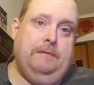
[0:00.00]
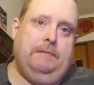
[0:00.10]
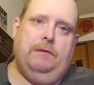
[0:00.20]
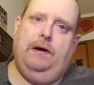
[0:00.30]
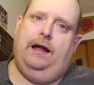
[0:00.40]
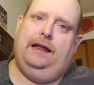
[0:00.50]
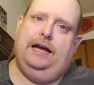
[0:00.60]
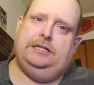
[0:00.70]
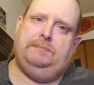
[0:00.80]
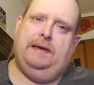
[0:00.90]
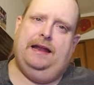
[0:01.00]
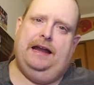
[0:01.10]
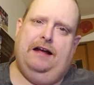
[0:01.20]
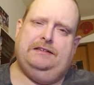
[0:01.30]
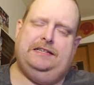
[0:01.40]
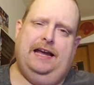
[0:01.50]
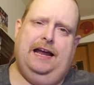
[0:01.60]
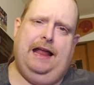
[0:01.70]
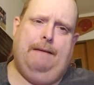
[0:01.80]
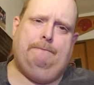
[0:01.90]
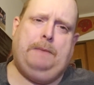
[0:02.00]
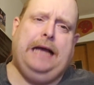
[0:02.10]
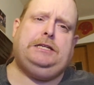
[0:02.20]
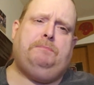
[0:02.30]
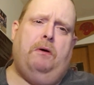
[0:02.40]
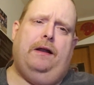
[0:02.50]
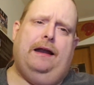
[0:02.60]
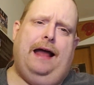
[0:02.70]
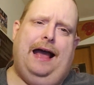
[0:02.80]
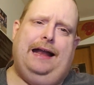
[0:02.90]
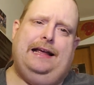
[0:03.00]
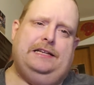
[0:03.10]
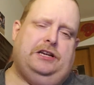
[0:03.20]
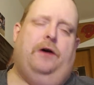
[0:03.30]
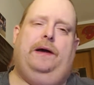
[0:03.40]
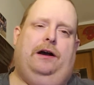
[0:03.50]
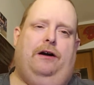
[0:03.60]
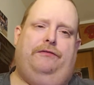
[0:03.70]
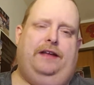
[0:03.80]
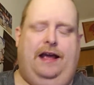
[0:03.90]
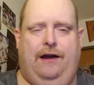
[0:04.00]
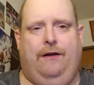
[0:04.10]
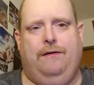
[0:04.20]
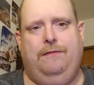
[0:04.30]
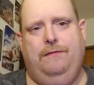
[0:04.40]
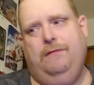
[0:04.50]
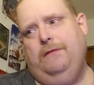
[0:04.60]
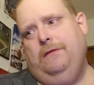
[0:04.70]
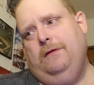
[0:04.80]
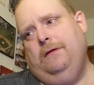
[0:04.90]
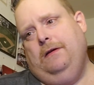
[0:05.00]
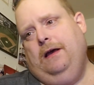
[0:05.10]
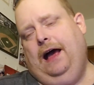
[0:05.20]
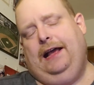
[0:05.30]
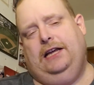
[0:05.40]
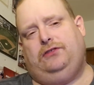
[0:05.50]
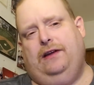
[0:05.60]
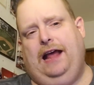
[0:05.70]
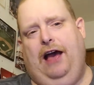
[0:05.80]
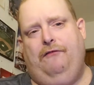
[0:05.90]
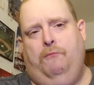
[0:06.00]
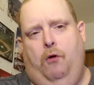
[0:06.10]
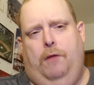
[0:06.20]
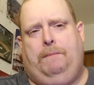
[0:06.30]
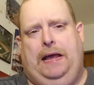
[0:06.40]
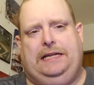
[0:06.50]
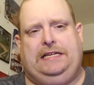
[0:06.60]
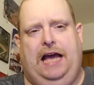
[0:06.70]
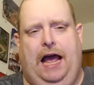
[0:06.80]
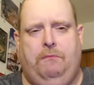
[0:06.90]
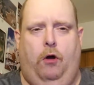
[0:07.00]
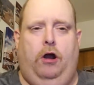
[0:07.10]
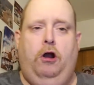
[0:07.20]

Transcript: Meanwhile, ESPN announced today that baseball tonight is going off the air. I guess we're going to have more PTI,